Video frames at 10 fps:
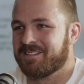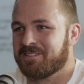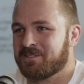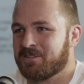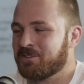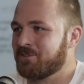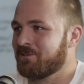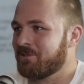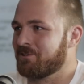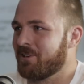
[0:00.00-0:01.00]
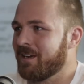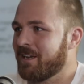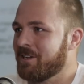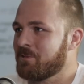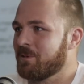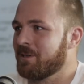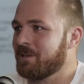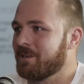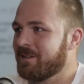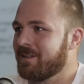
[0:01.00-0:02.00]
I got to sort of training age
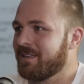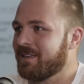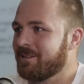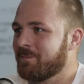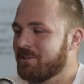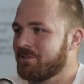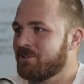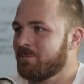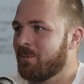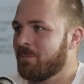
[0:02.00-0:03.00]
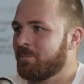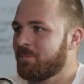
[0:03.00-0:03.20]
where my